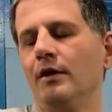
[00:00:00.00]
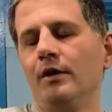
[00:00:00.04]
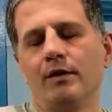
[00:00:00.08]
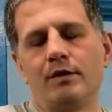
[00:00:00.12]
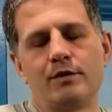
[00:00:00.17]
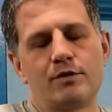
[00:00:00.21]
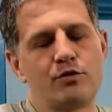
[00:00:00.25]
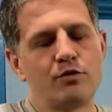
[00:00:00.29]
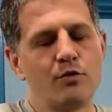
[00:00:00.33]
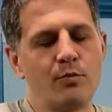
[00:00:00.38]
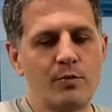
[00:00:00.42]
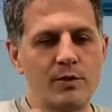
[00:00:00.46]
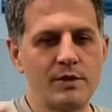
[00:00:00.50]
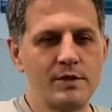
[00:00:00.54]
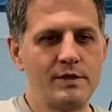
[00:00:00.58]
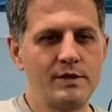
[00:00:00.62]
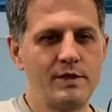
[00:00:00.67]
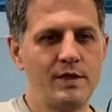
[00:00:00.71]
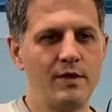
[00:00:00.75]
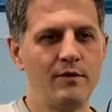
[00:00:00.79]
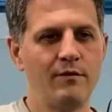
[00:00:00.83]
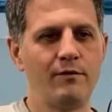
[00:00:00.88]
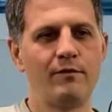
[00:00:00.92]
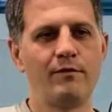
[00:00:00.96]
super
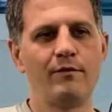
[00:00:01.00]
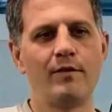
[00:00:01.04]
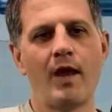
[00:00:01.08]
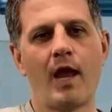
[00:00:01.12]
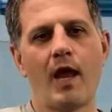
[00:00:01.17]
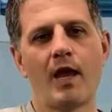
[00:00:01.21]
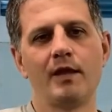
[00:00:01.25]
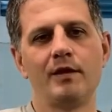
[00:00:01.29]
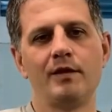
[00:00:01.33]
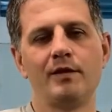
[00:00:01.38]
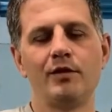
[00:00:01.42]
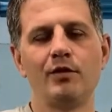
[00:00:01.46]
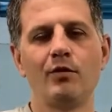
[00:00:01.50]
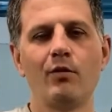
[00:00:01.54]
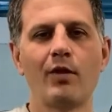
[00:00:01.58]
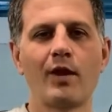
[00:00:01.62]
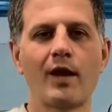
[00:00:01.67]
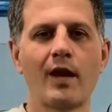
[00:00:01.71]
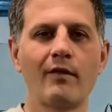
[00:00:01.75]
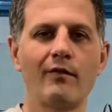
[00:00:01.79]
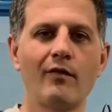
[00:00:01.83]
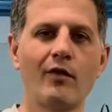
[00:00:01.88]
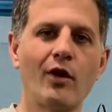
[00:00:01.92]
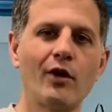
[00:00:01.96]
stiff, and you will
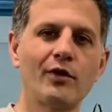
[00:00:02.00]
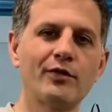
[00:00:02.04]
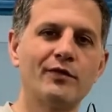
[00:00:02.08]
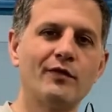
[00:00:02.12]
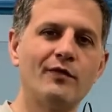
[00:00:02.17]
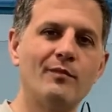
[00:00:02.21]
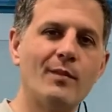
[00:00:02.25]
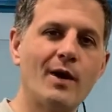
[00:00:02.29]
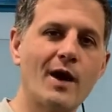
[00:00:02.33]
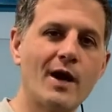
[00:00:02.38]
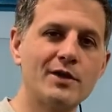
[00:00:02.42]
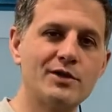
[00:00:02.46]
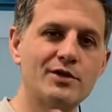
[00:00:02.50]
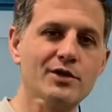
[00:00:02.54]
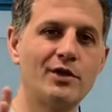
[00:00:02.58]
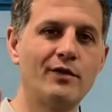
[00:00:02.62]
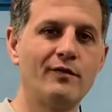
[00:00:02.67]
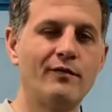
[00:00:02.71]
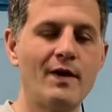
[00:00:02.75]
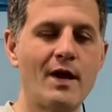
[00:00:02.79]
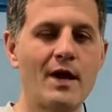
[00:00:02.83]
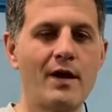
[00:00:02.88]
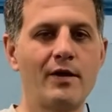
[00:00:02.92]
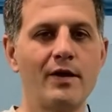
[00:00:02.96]
have a lot of margin of
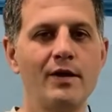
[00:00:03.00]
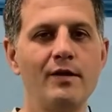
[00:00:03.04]
error.